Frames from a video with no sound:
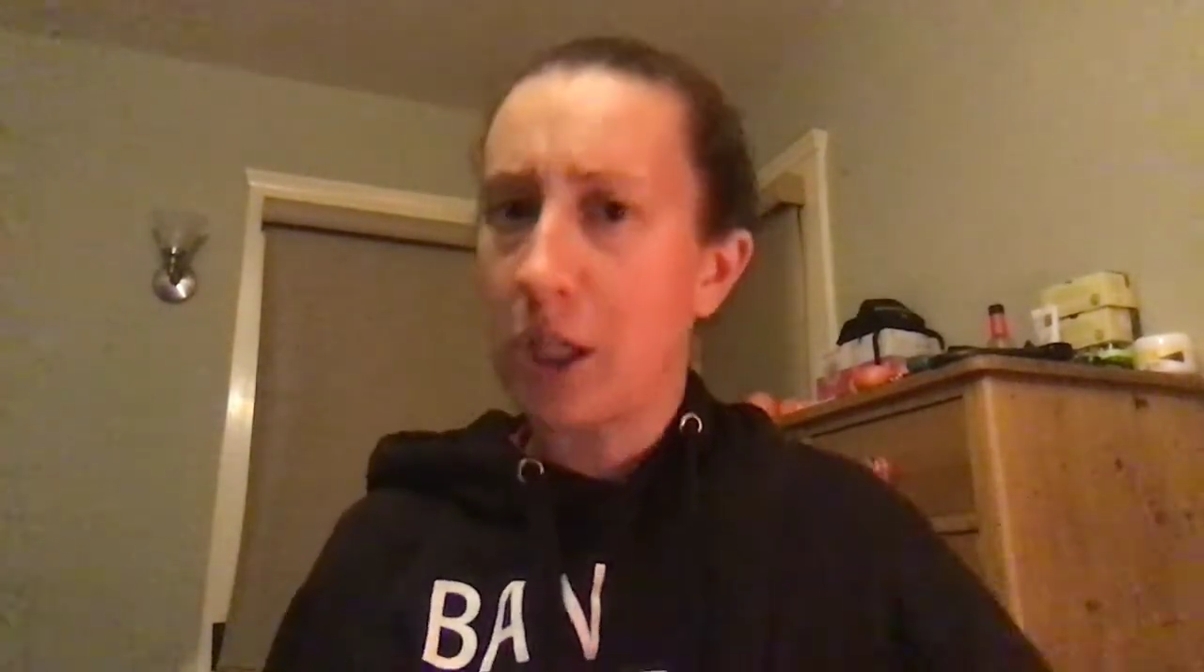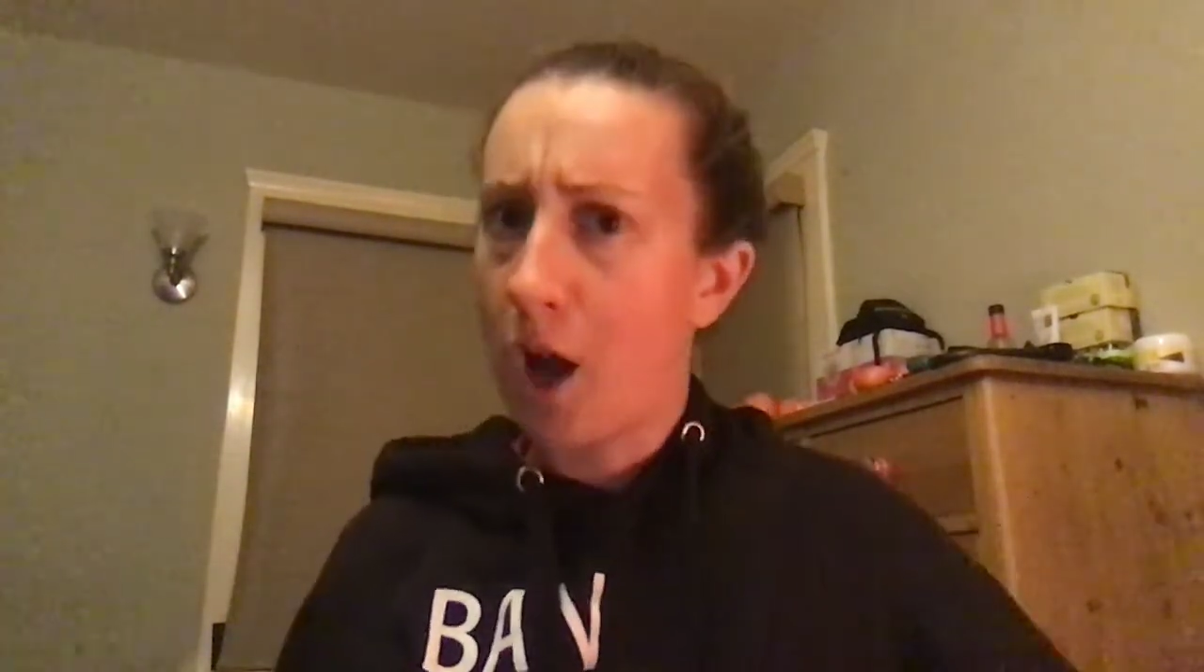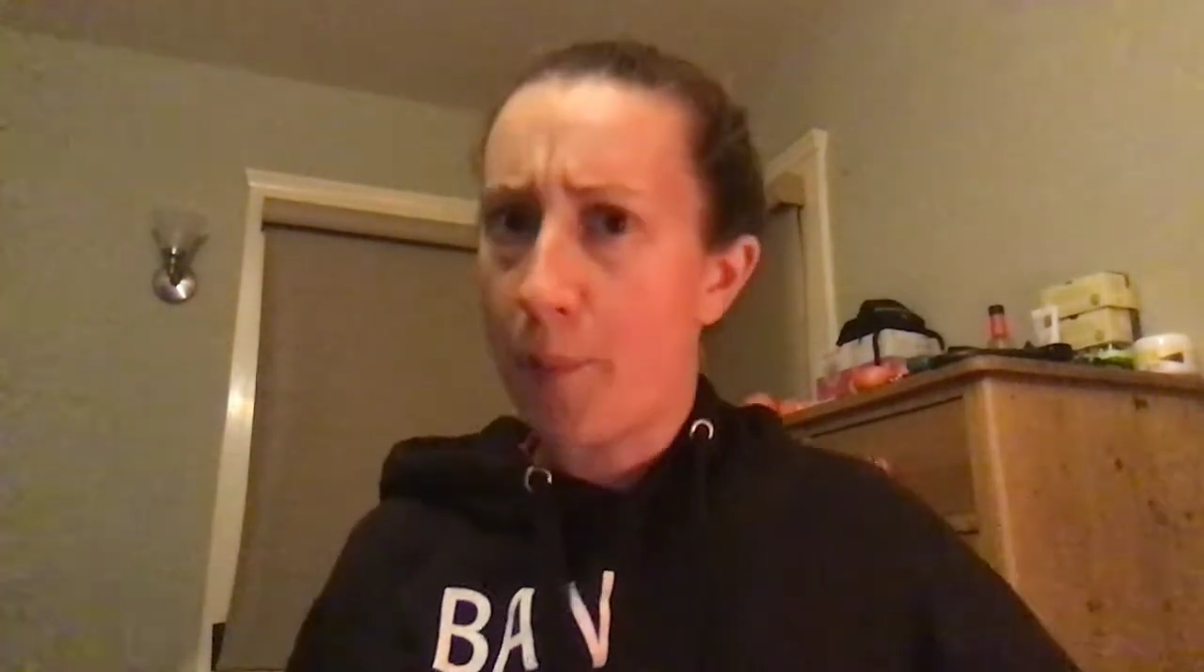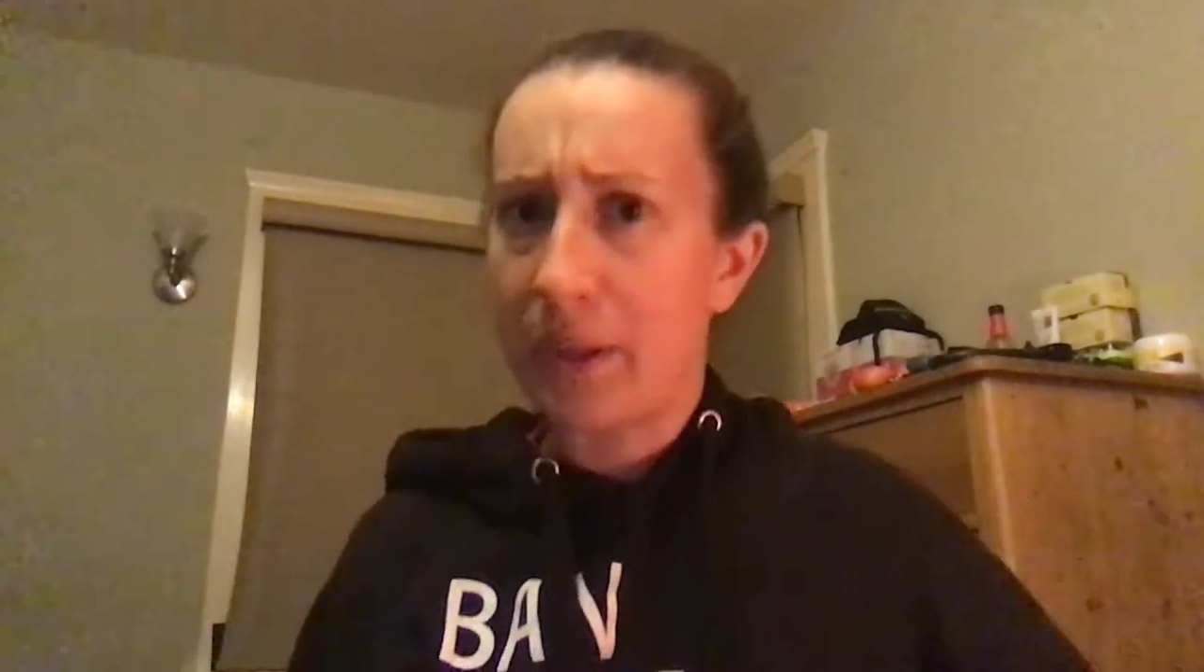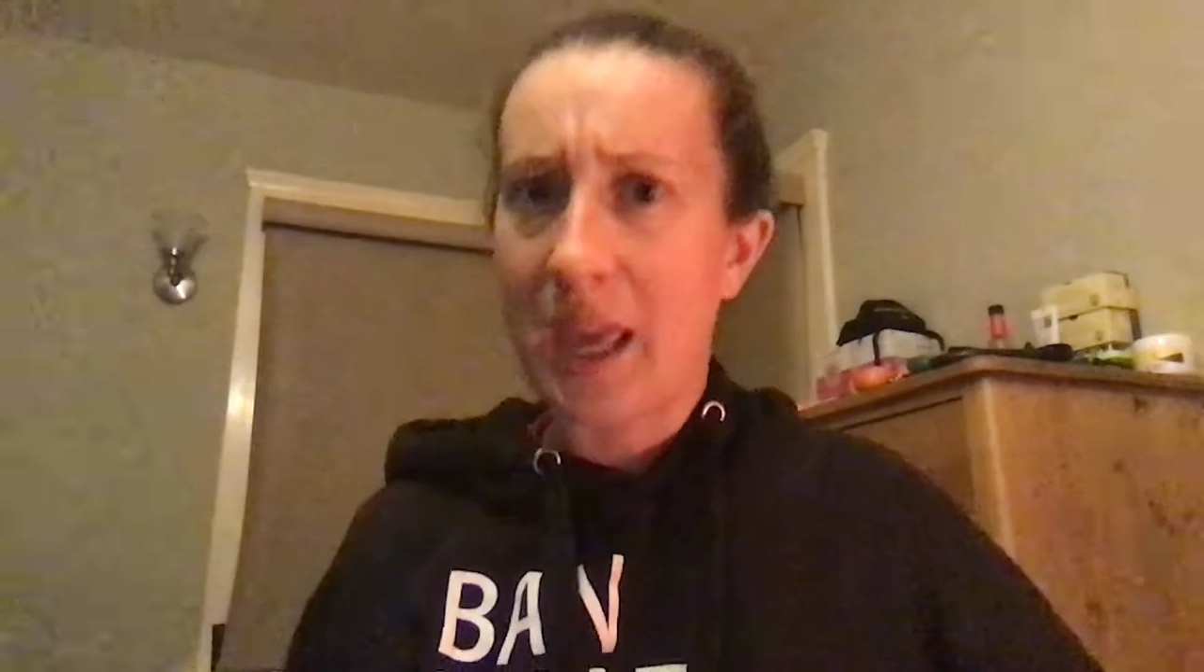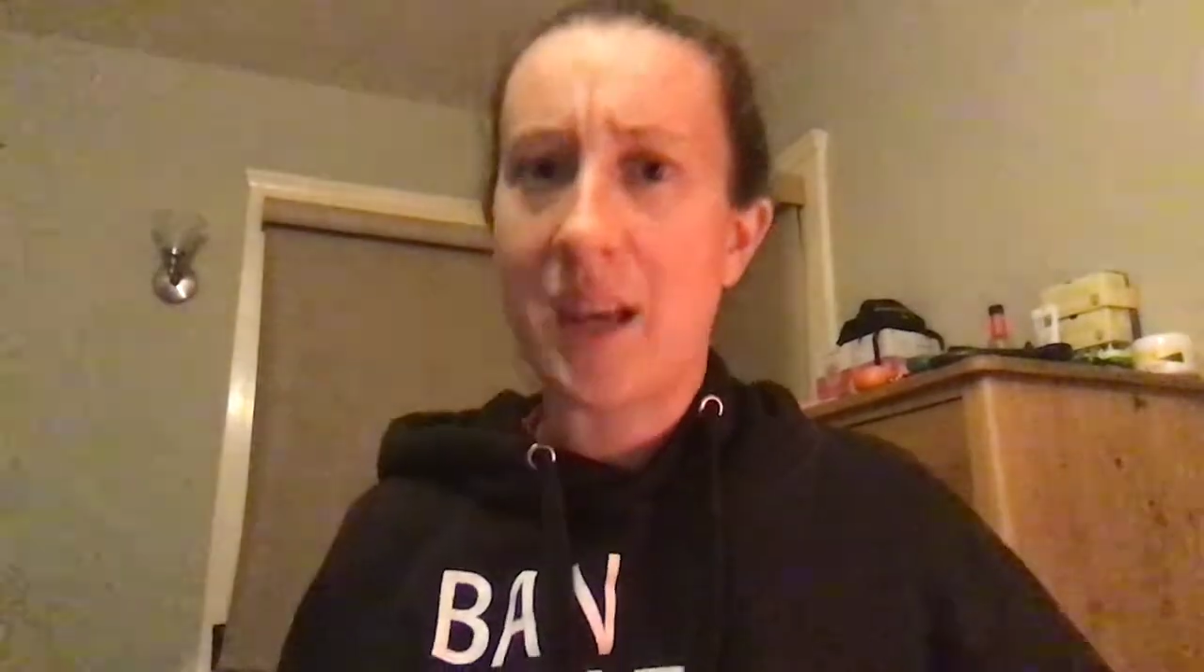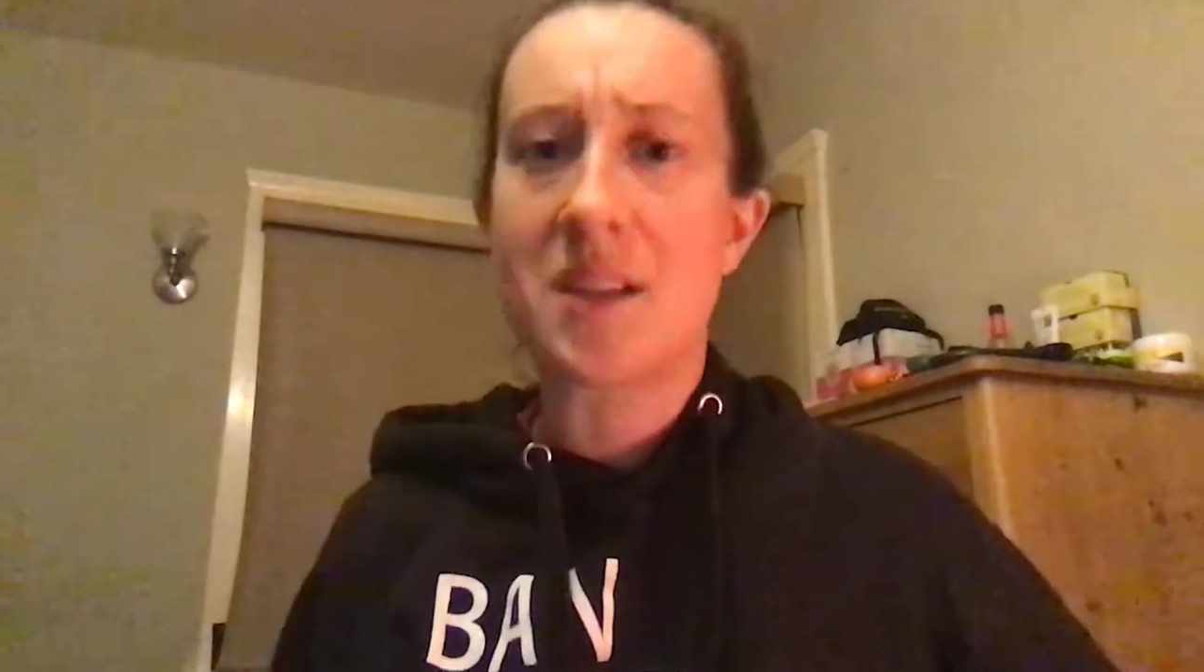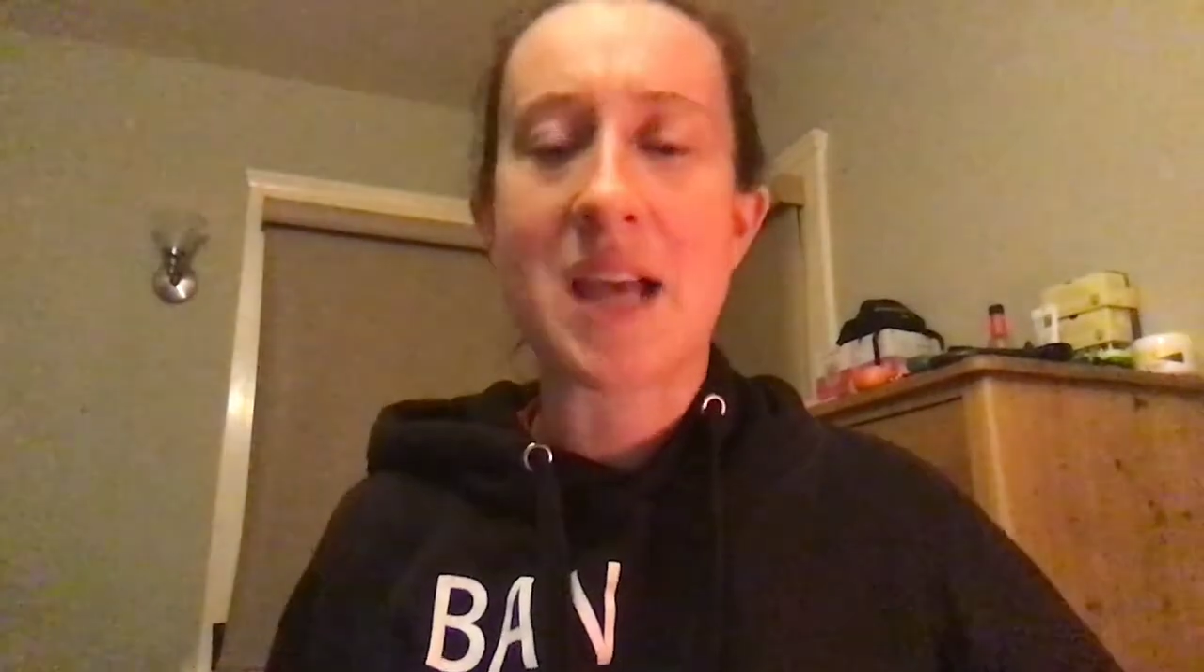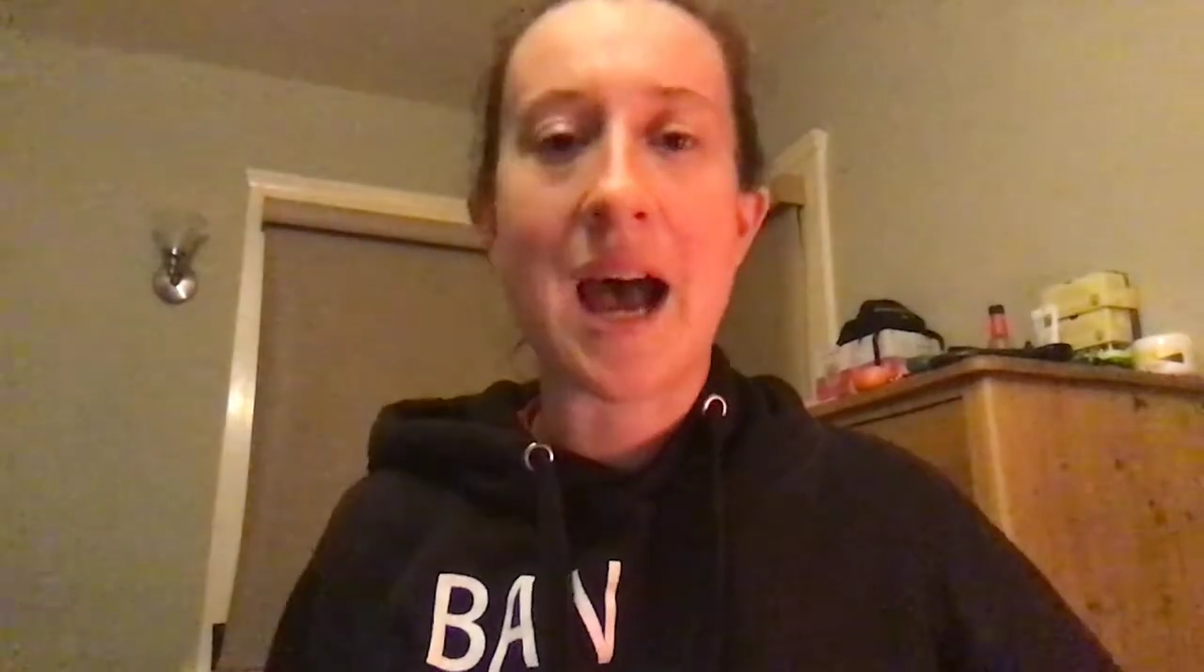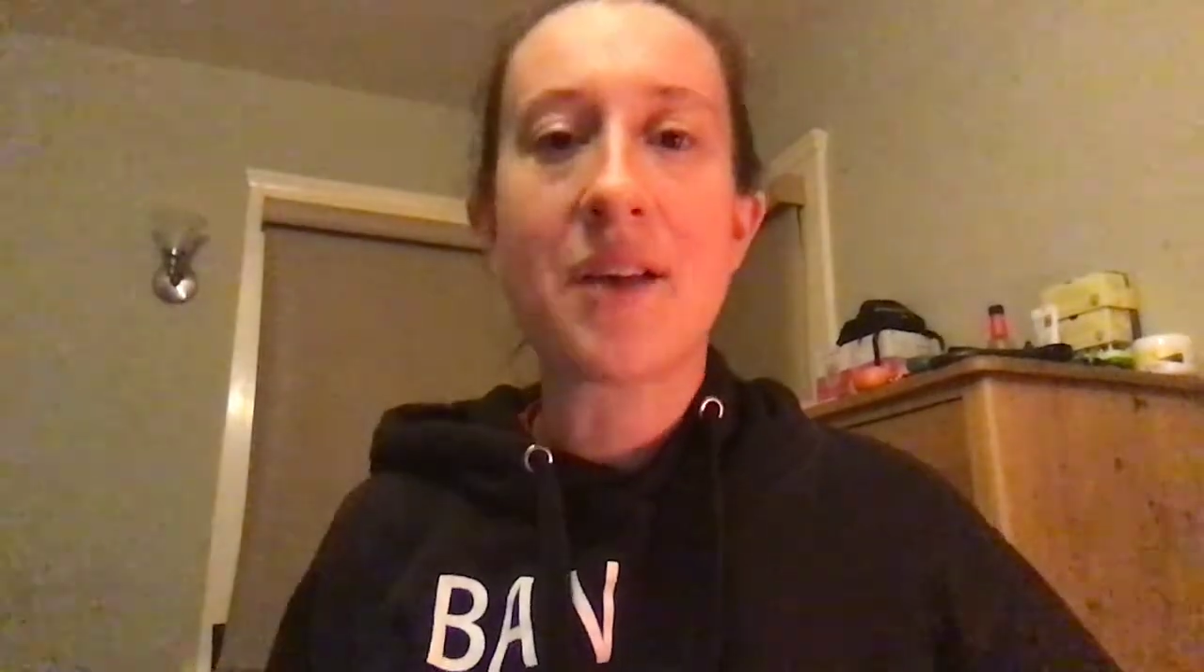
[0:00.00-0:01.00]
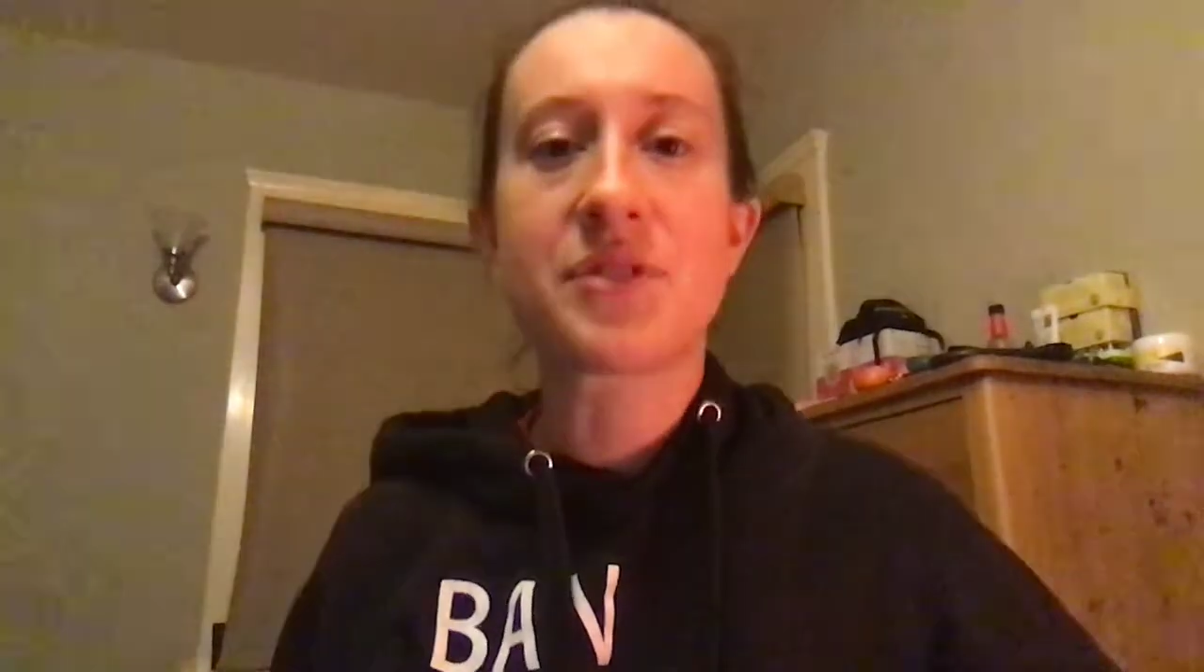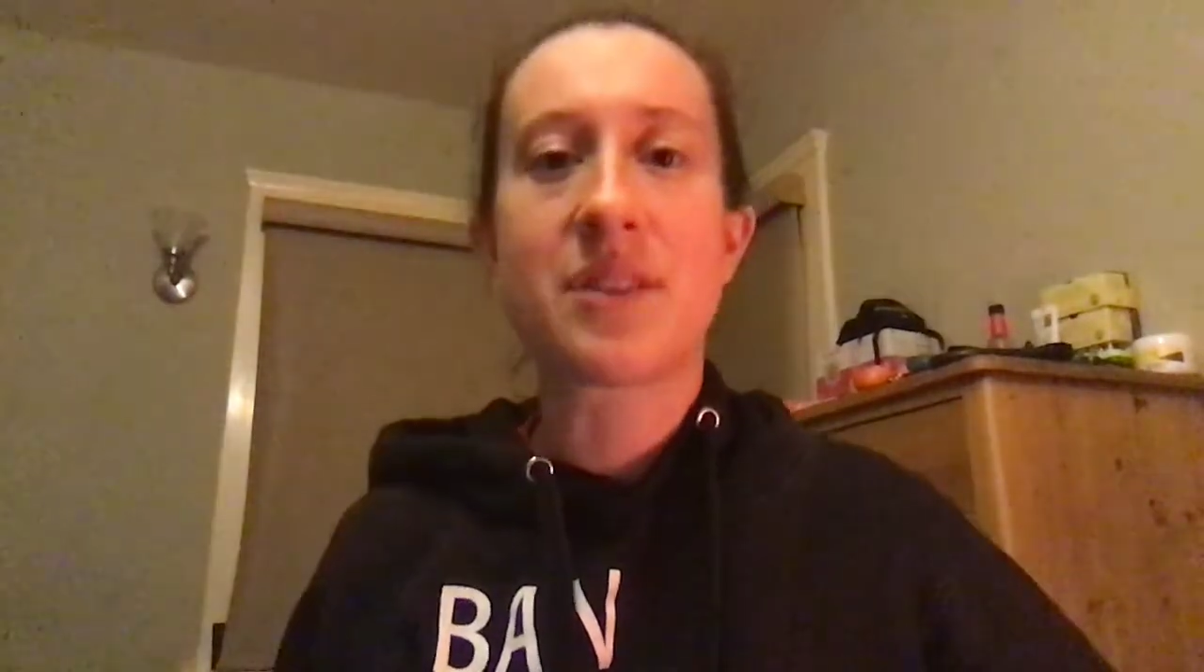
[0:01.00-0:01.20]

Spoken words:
complicated task